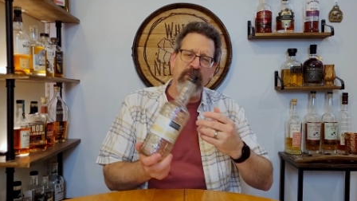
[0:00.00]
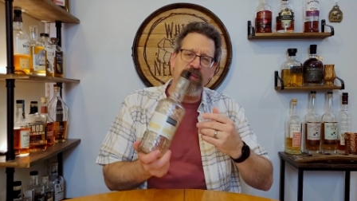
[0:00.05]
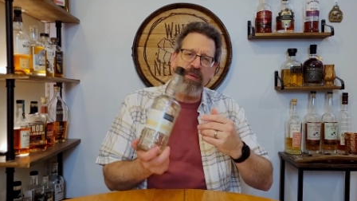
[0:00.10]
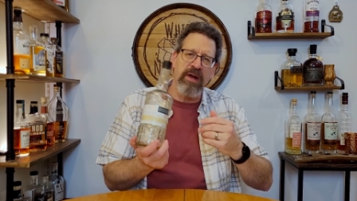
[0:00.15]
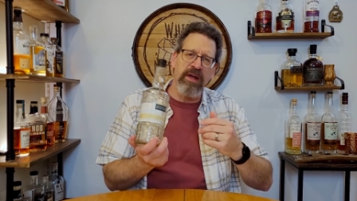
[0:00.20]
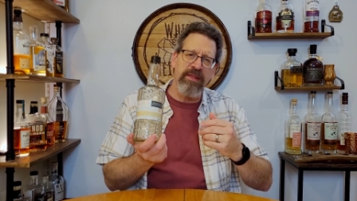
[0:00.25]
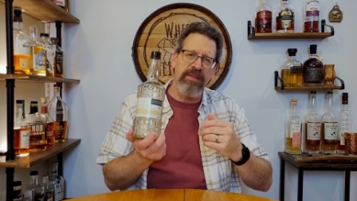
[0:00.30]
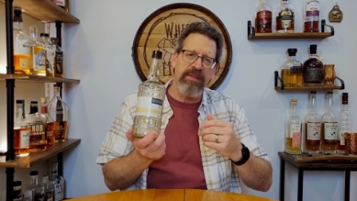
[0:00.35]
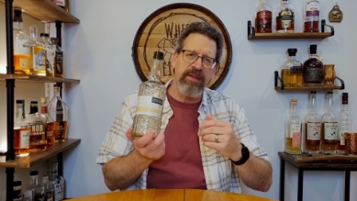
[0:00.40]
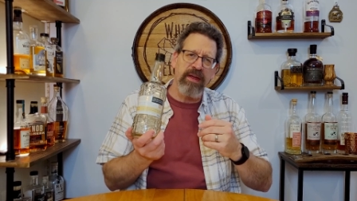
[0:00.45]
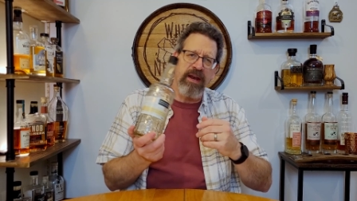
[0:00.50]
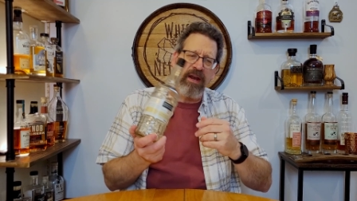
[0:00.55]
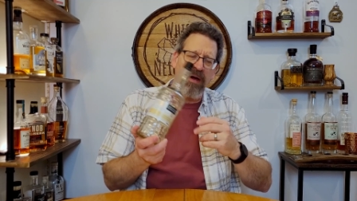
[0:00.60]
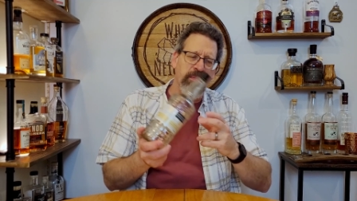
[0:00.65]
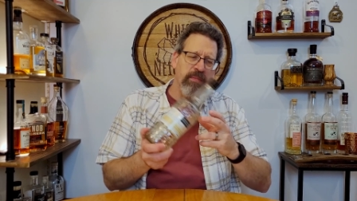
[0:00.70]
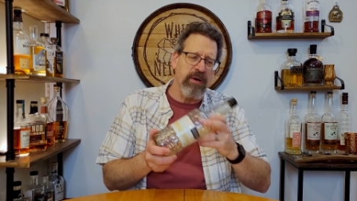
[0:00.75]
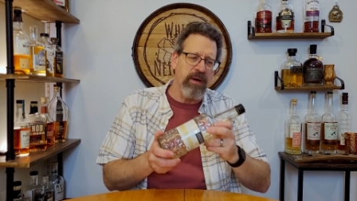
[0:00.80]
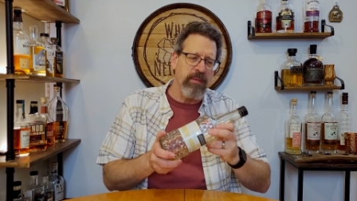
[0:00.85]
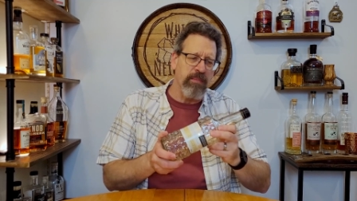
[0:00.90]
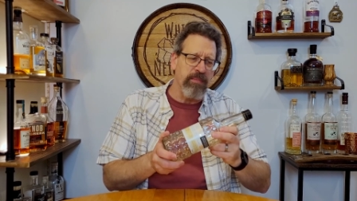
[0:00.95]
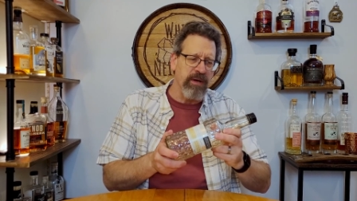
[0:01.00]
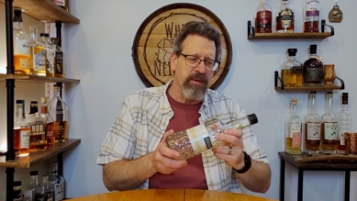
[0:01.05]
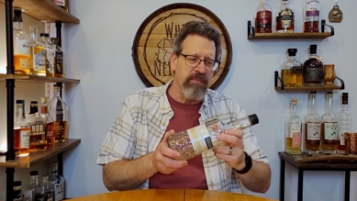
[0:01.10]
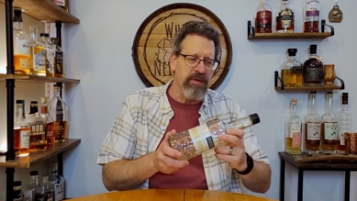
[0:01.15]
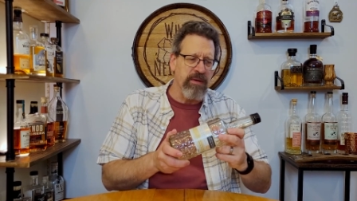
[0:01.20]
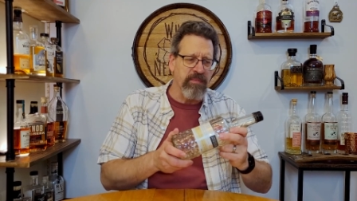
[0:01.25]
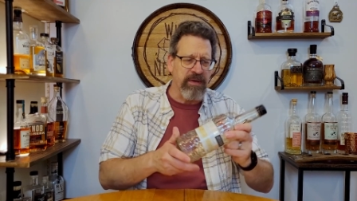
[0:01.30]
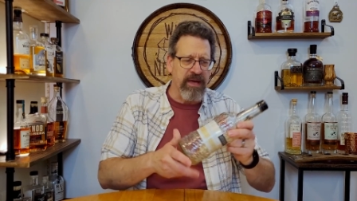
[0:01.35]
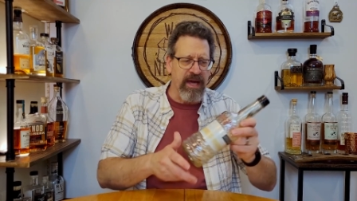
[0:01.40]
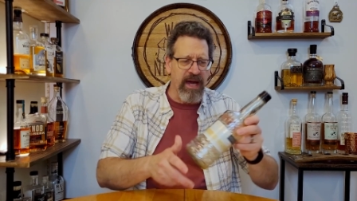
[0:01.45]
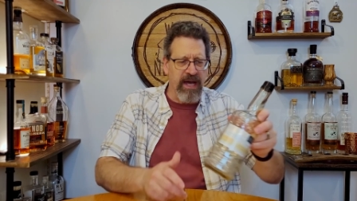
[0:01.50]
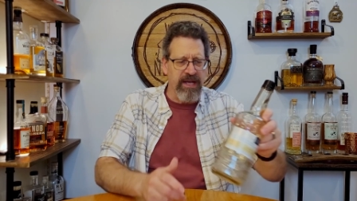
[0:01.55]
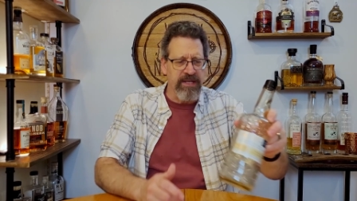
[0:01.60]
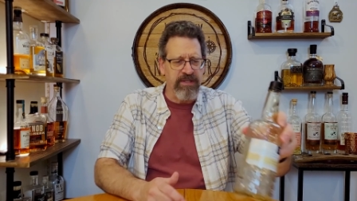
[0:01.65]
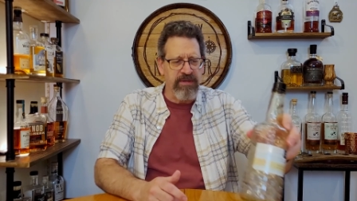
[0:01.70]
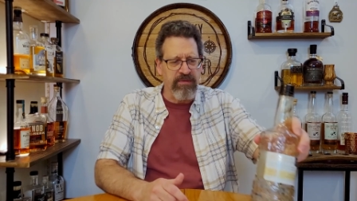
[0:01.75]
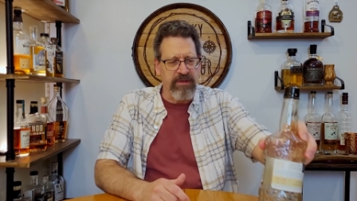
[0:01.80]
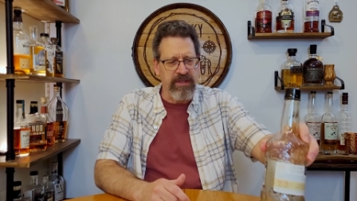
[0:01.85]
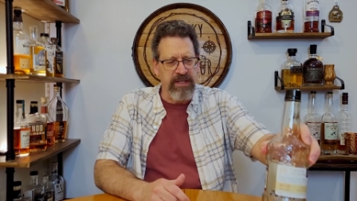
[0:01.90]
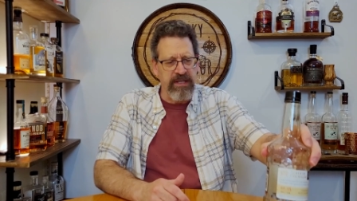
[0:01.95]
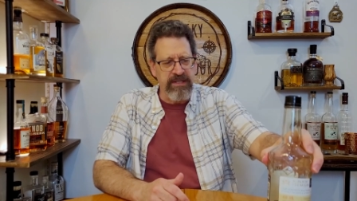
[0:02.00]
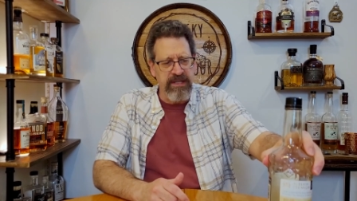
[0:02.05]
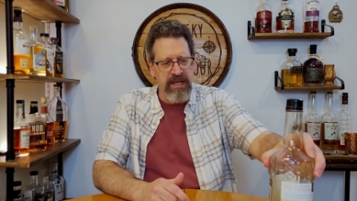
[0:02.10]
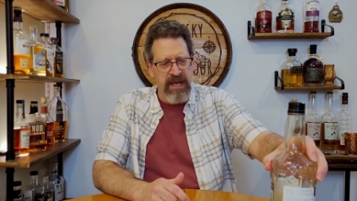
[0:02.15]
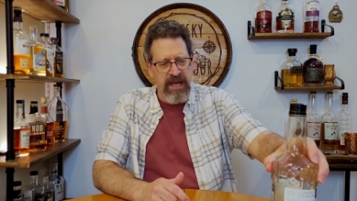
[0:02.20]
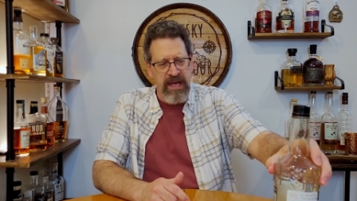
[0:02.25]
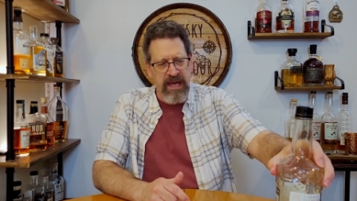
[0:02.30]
with an Alberta premium cask release.